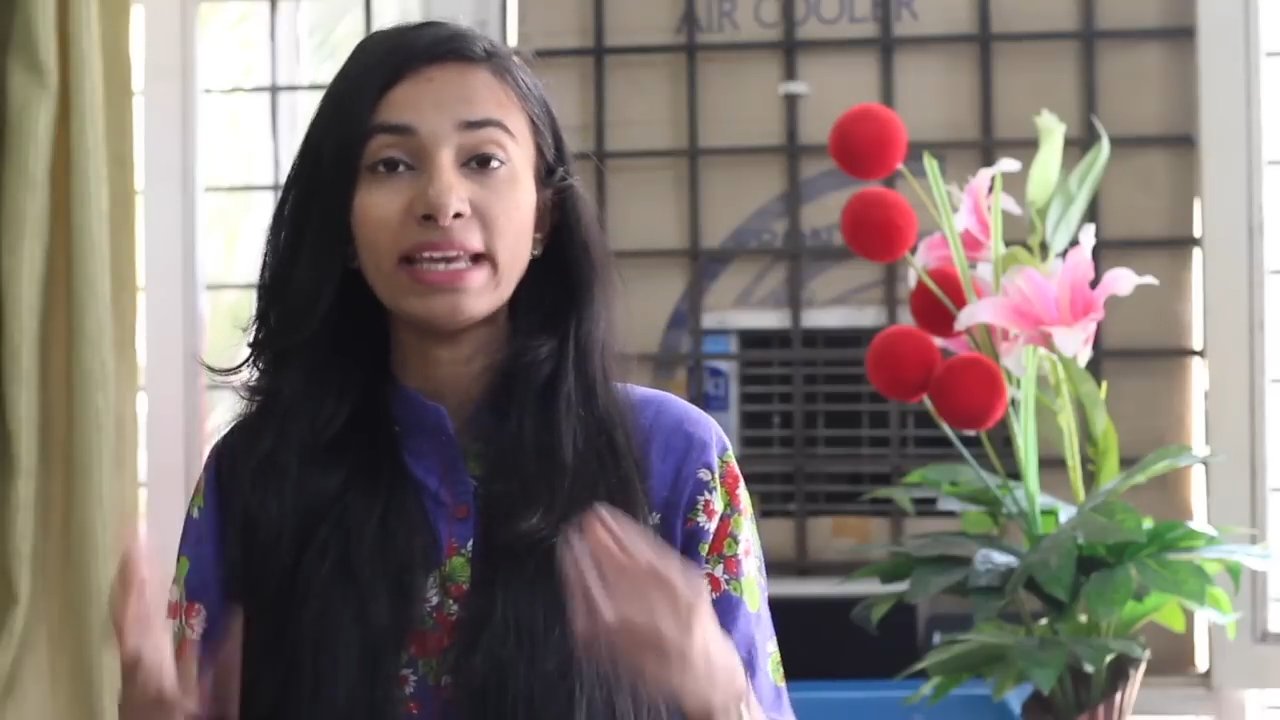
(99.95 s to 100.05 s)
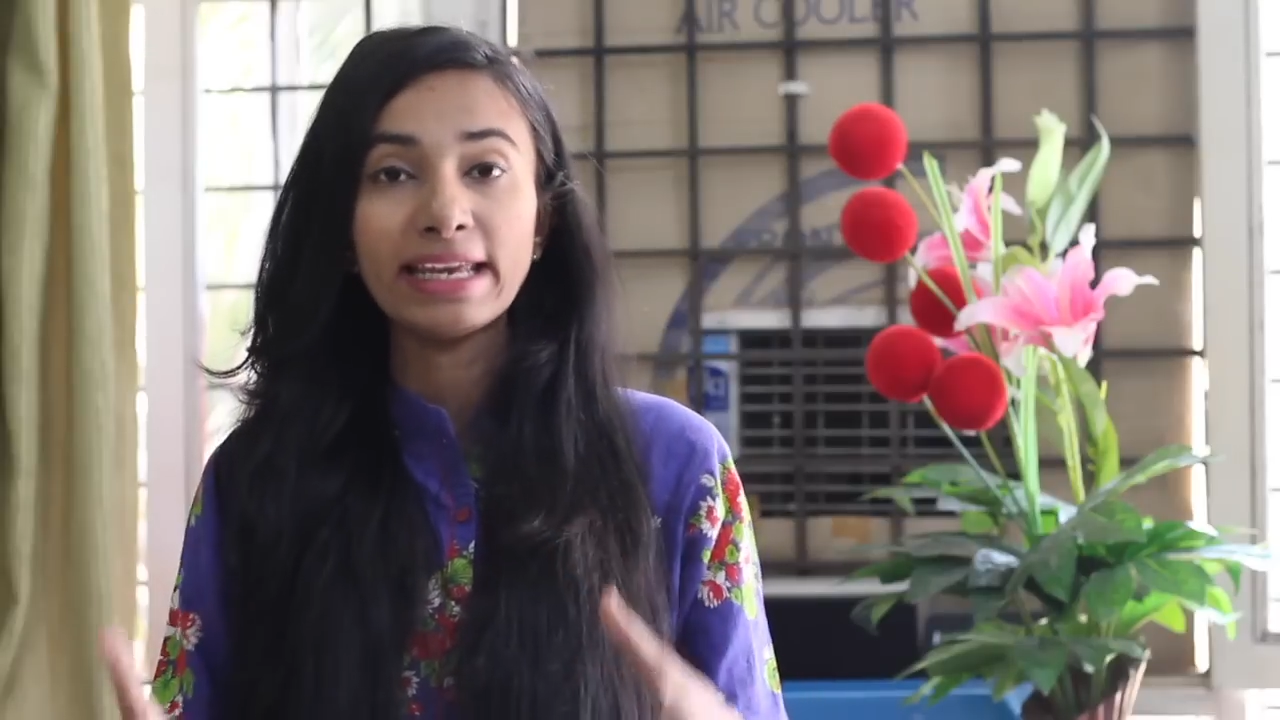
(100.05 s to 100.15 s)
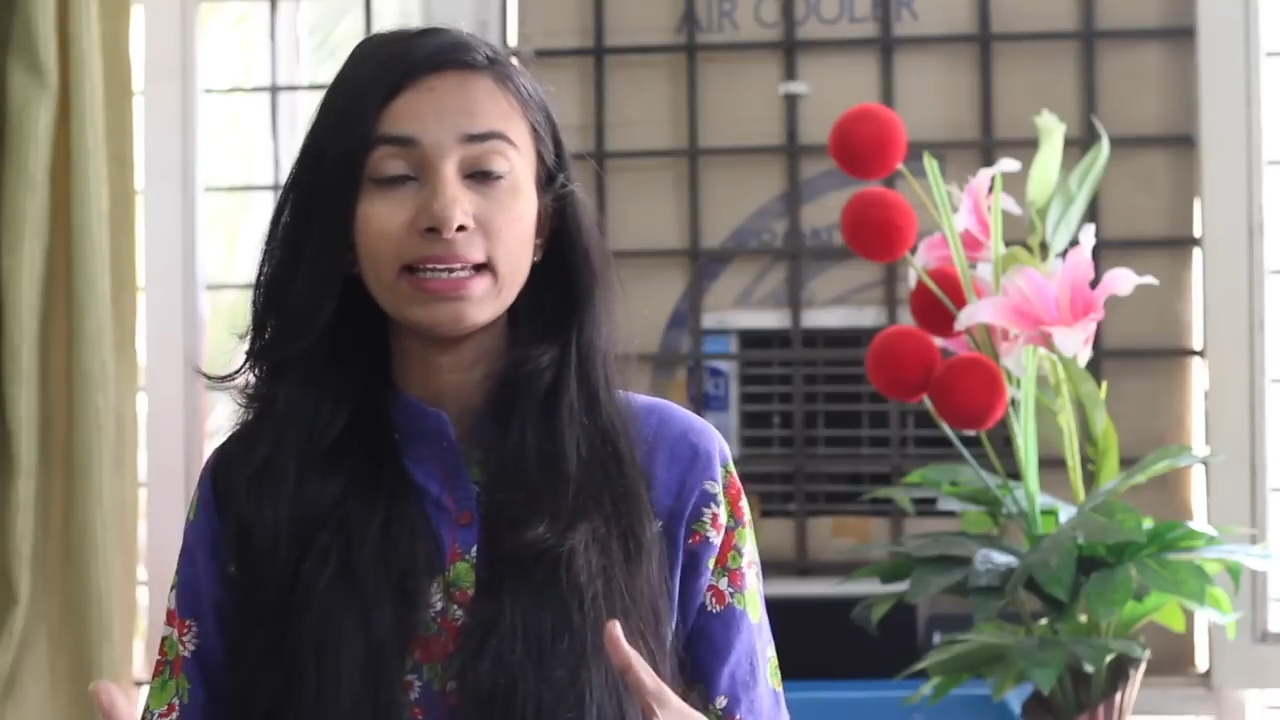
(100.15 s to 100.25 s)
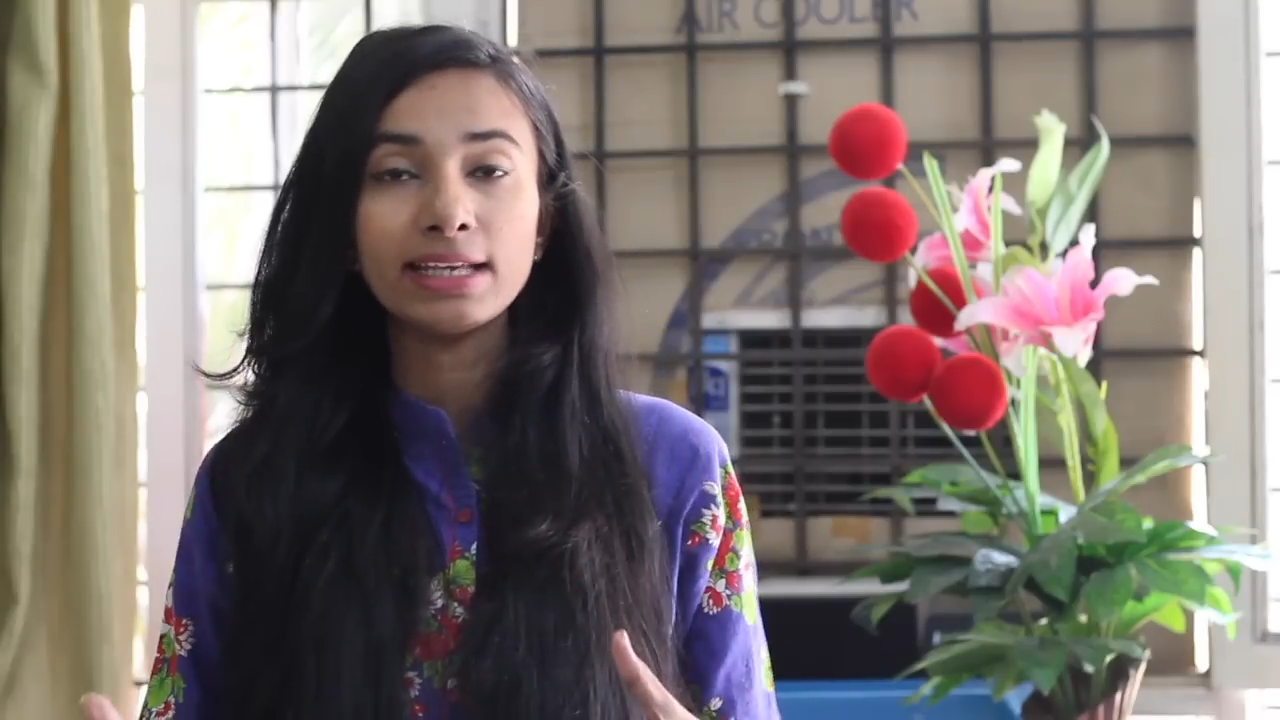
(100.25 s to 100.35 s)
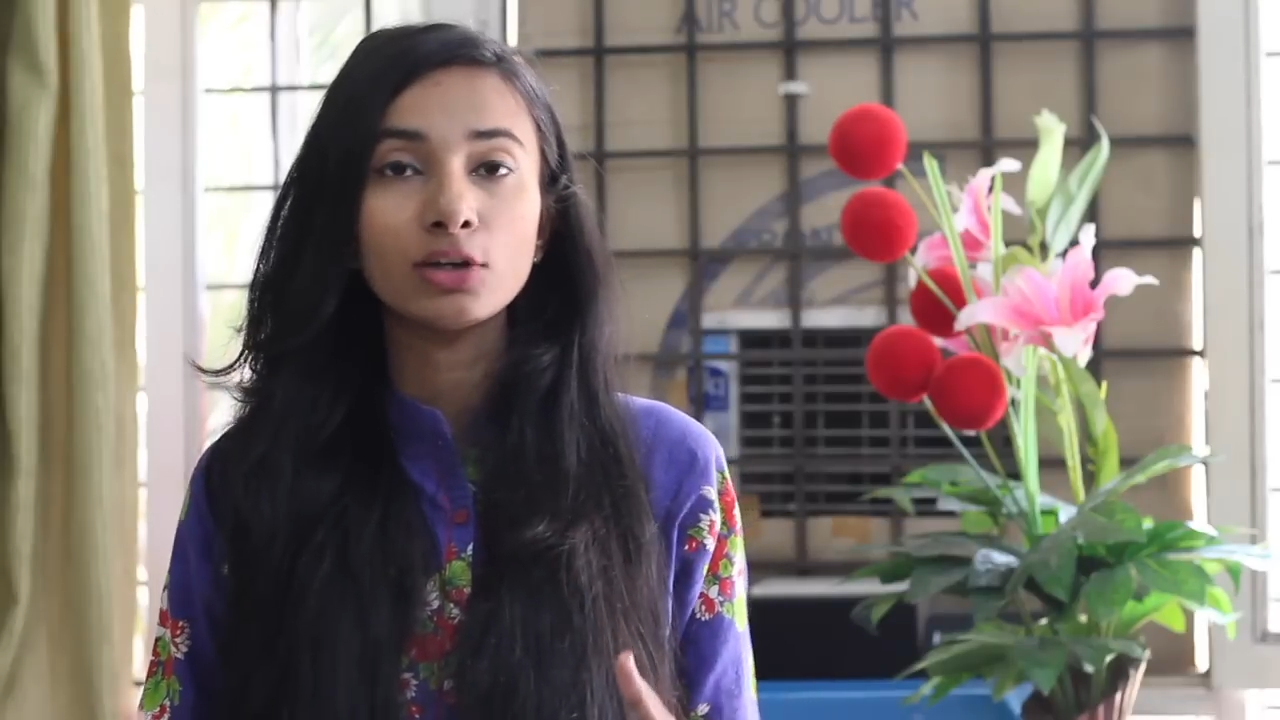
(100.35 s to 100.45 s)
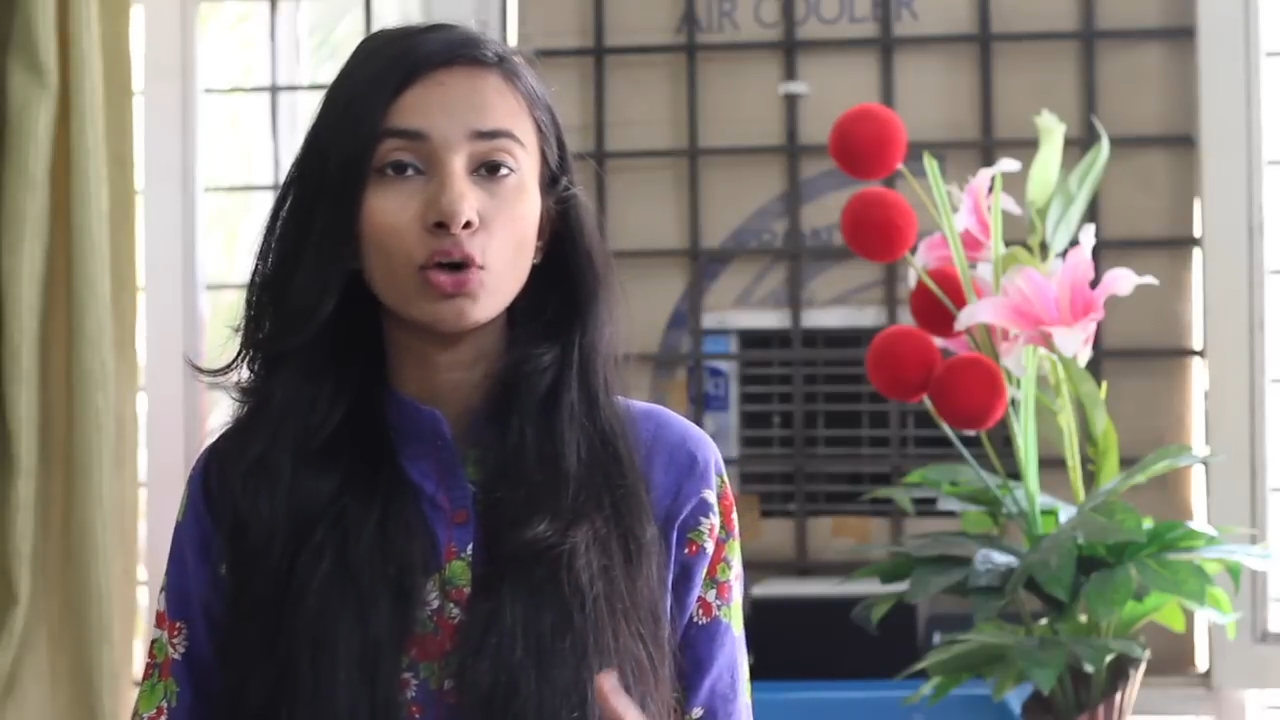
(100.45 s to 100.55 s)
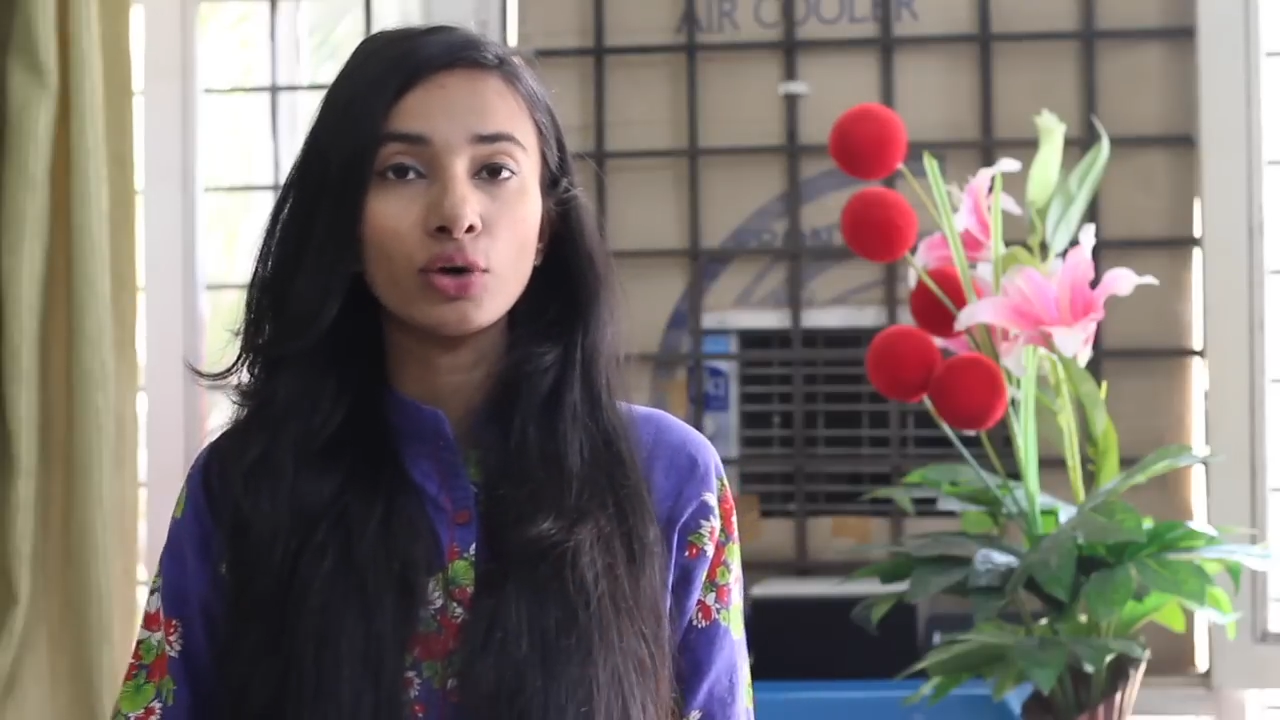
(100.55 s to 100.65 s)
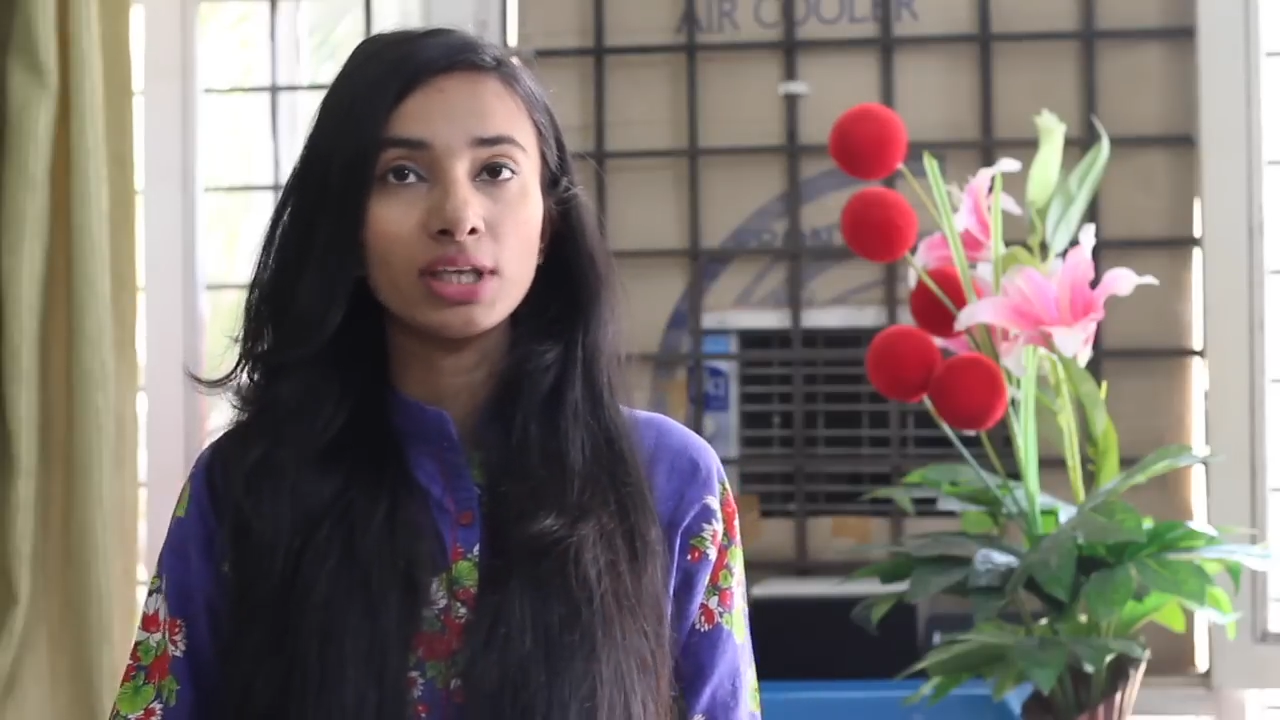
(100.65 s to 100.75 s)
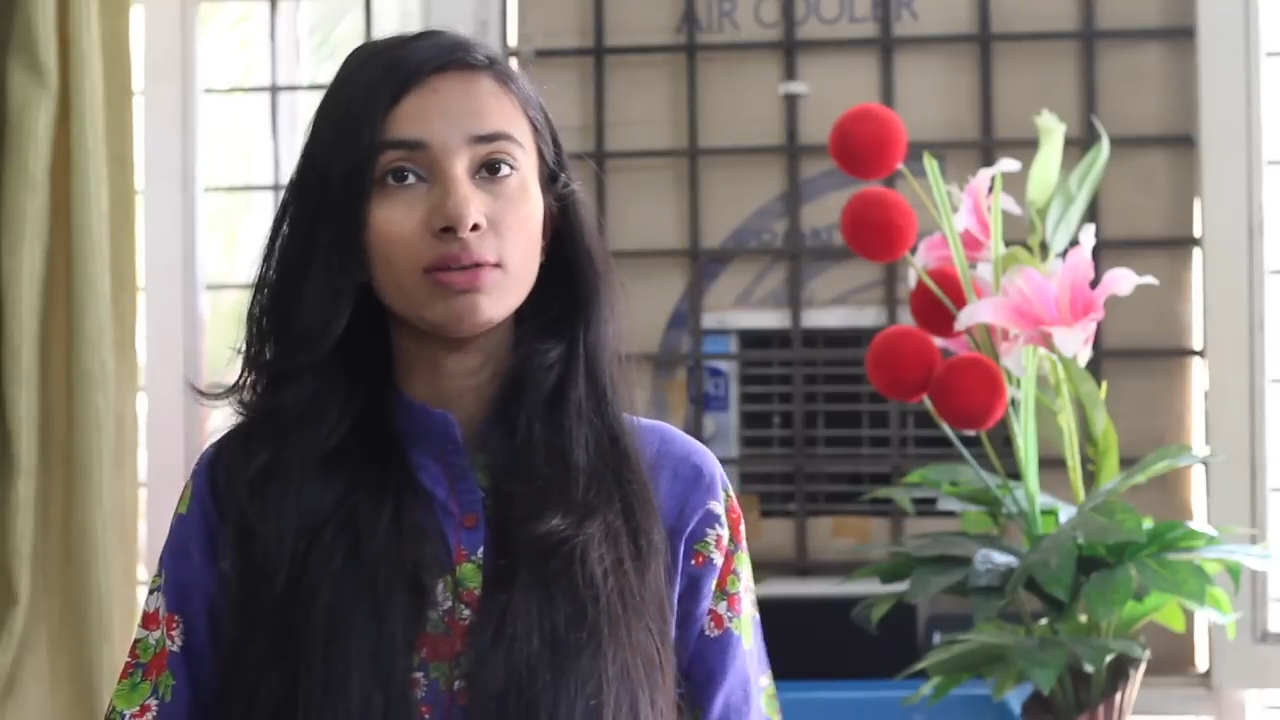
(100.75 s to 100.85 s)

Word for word: daily or